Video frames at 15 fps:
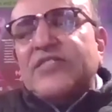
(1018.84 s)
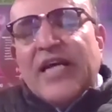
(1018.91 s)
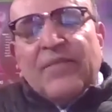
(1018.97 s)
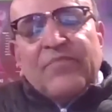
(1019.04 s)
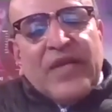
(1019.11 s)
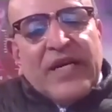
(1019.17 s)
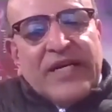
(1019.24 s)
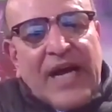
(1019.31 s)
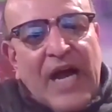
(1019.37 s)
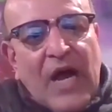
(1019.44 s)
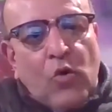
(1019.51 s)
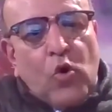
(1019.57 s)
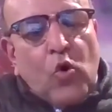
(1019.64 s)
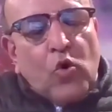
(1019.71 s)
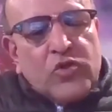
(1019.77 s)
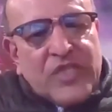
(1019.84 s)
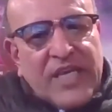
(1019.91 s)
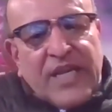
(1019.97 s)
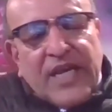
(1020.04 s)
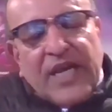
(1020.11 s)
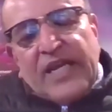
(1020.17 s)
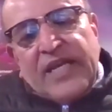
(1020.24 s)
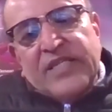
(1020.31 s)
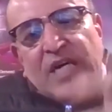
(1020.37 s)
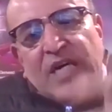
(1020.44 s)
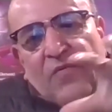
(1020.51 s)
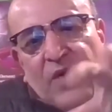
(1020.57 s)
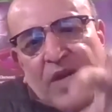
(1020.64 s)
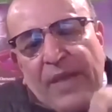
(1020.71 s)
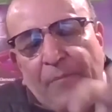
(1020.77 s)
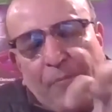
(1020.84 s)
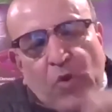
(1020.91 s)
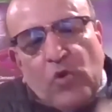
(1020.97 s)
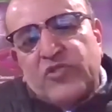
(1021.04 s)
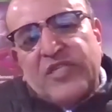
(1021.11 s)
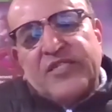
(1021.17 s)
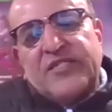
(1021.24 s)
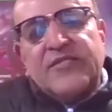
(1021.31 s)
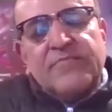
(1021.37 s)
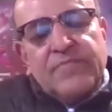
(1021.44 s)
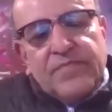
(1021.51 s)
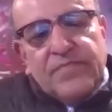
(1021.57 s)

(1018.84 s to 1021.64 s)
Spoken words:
them that how logically our approach is.